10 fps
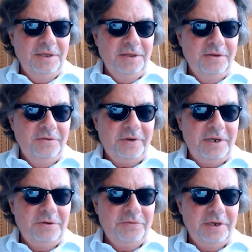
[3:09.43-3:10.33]

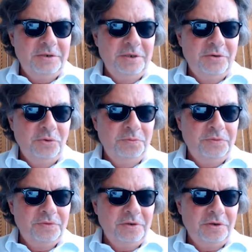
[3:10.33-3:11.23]
Firefighting
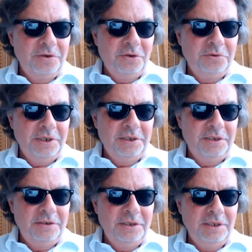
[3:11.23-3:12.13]
groups are
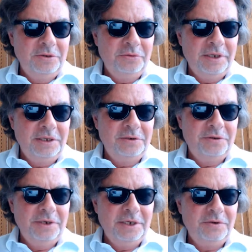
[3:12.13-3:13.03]
located in a
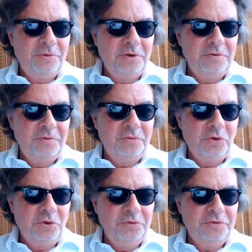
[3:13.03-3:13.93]
regular network with
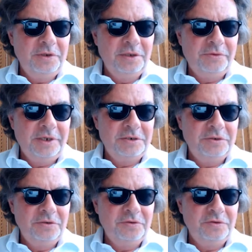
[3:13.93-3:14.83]
roads in
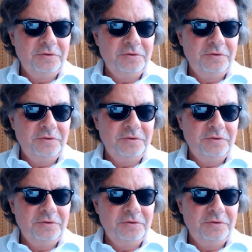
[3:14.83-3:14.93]
directions